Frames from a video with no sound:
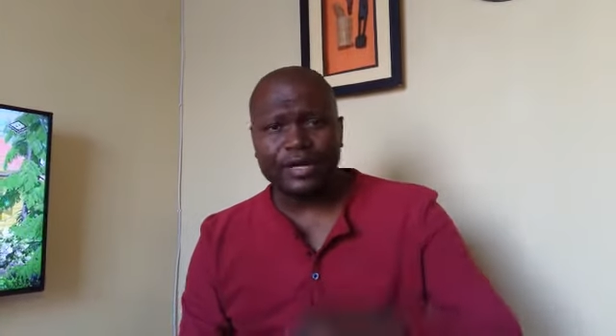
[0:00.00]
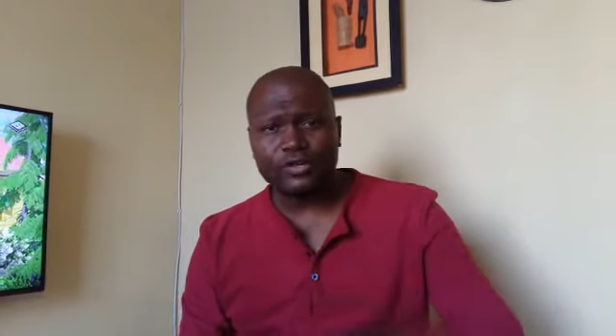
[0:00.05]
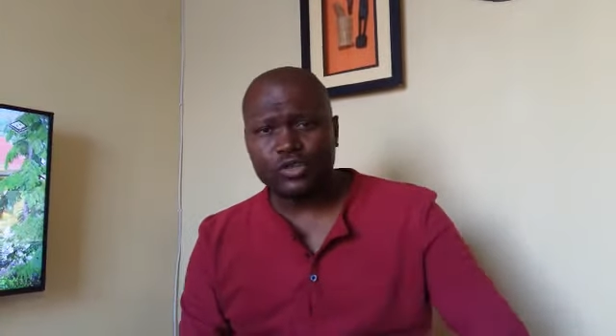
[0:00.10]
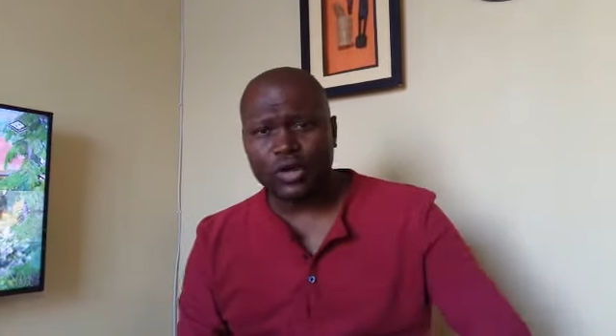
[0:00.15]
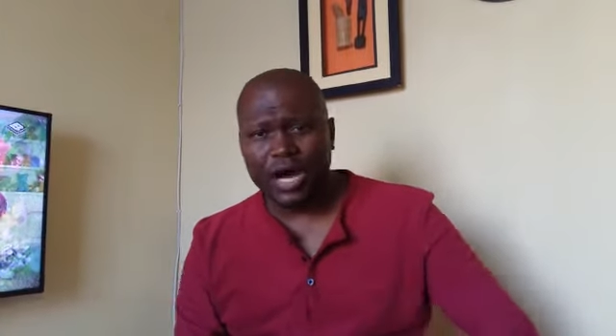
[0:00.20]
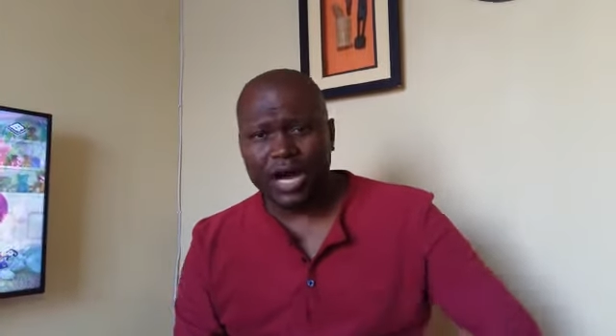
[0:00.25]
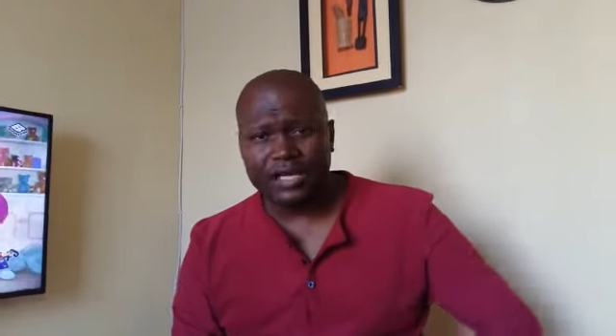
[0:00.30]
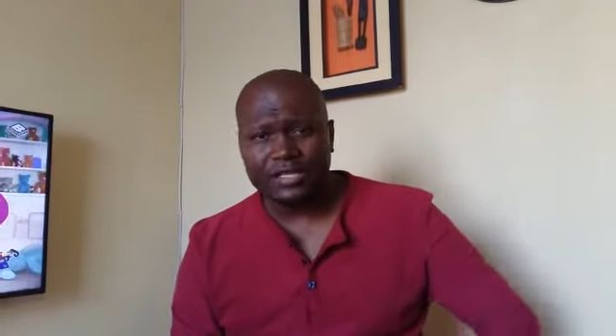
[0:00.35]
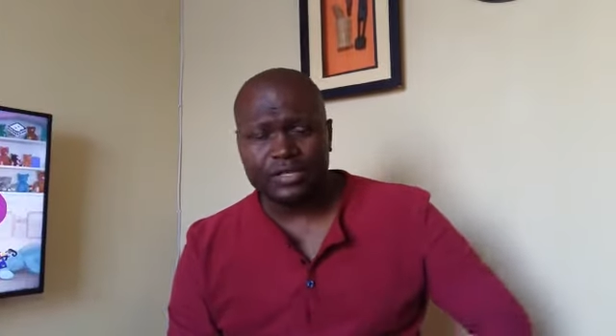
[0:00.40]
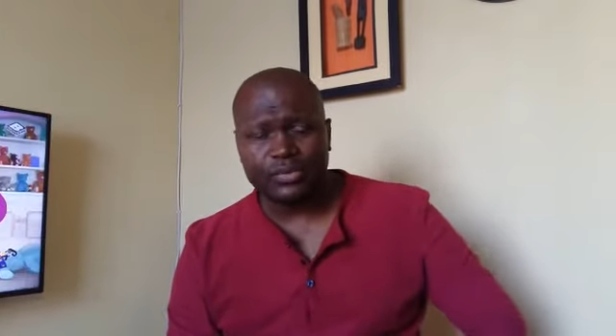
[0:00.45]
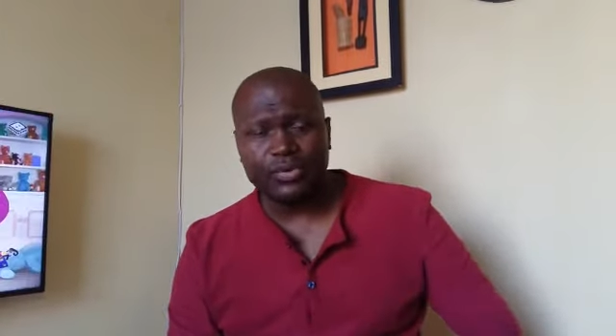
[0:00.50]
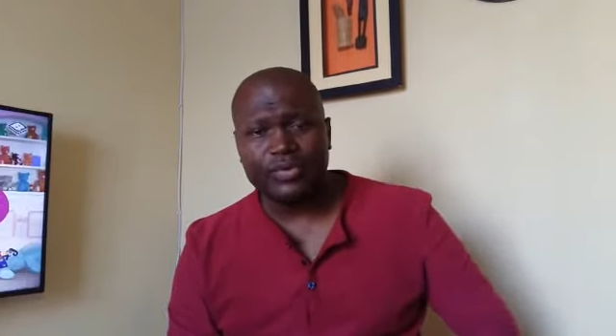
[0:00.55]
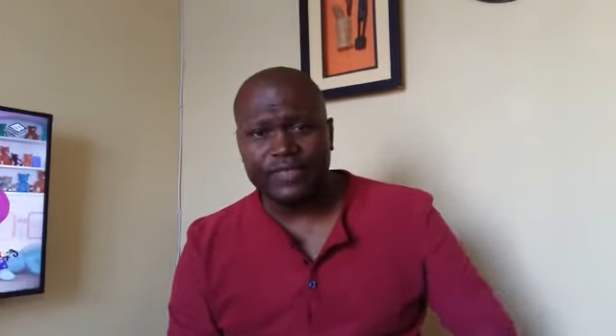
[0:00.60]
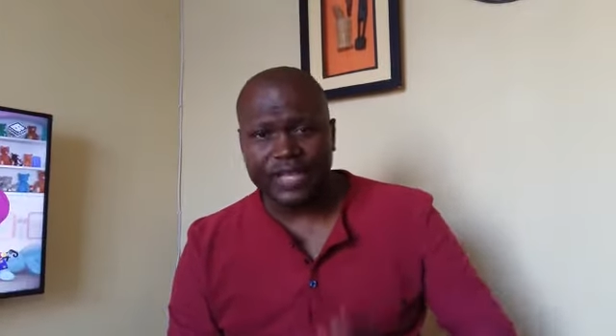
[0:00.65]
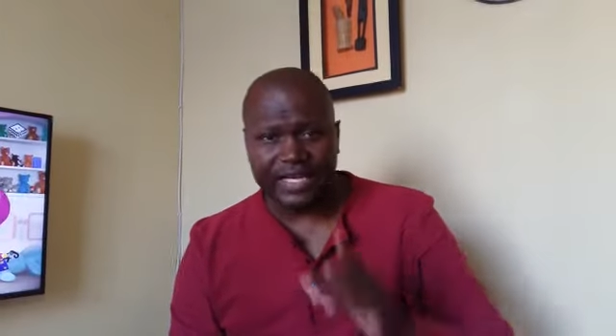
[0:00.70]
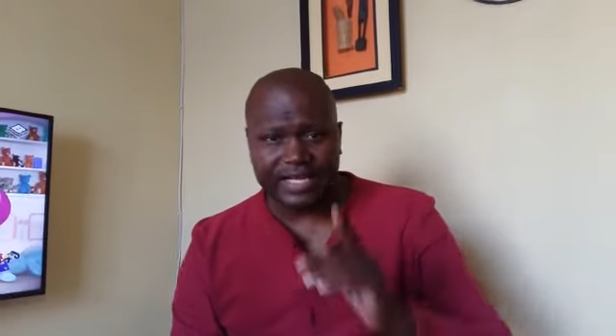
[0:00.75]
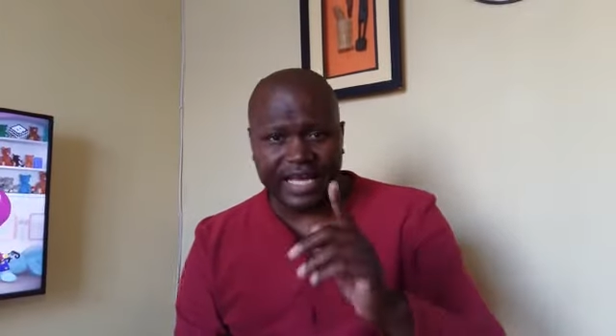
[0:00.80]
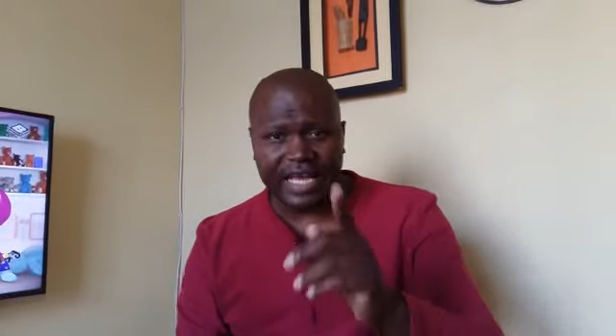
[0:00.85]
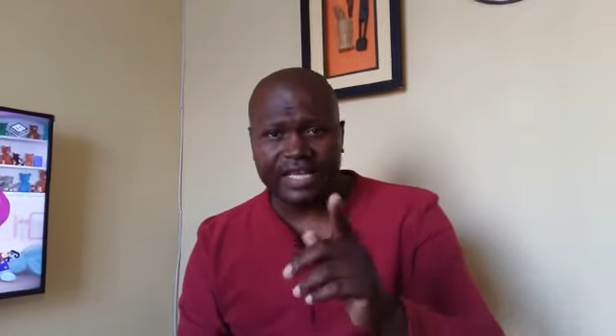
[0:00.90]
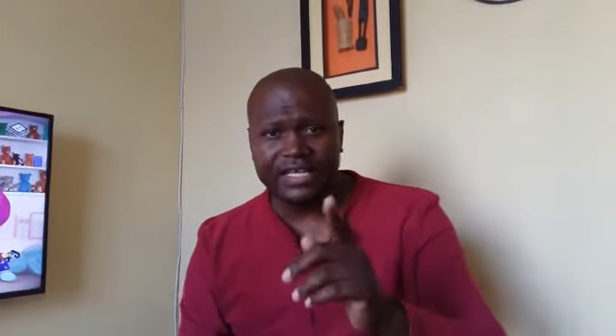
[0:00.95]
back to us with
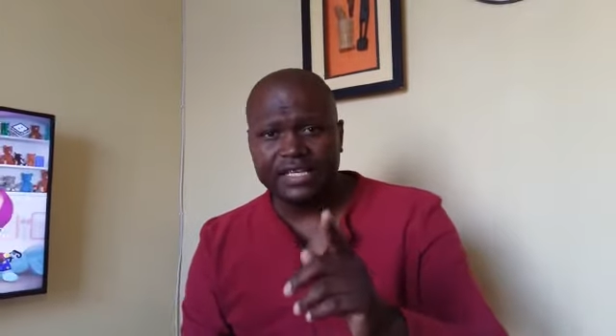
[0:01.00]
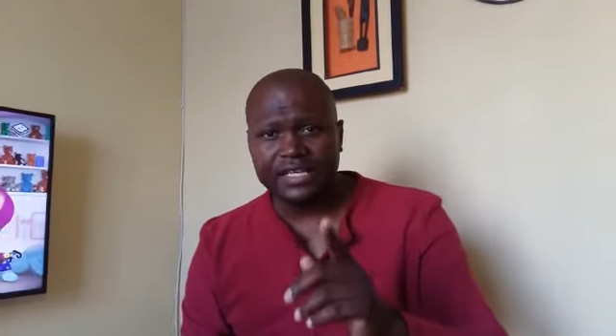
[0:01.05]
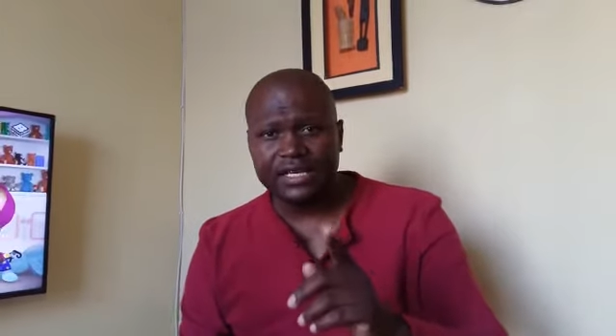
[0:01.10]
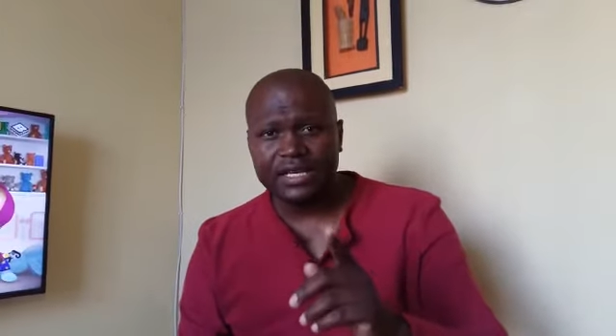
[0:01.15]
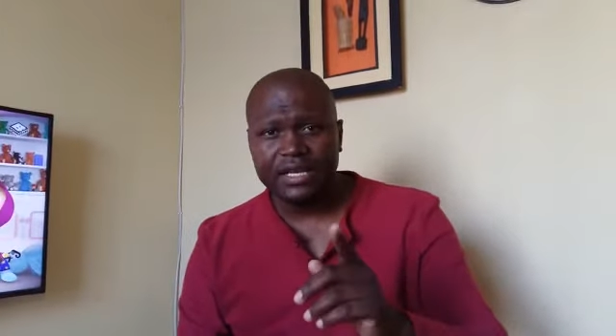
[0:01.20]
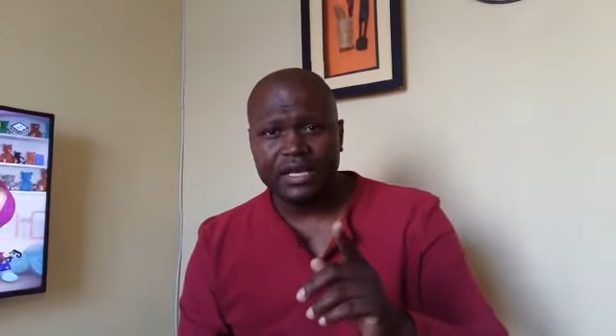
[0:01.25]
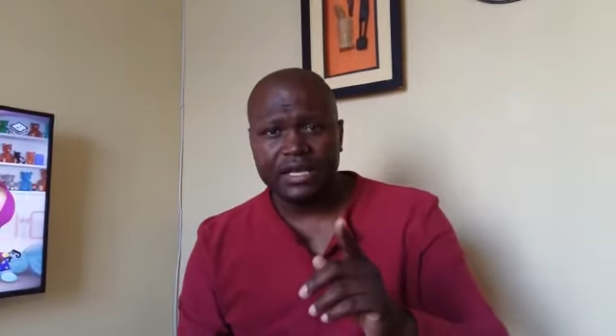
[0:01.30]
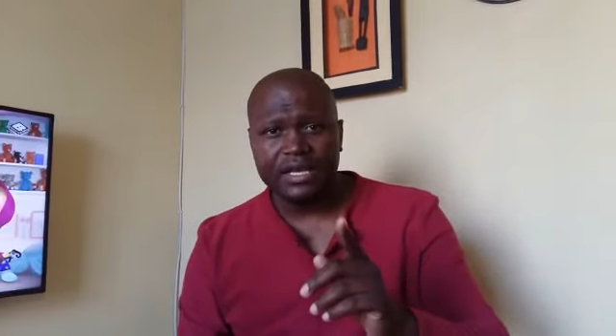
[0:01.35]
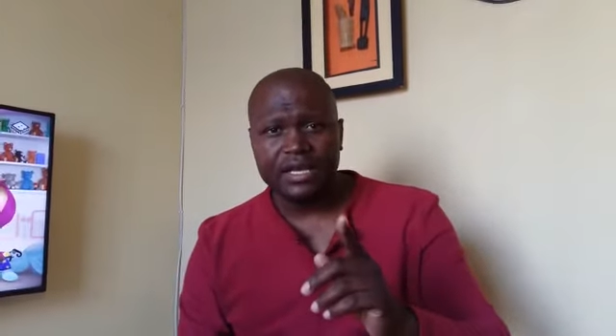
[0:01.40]
the date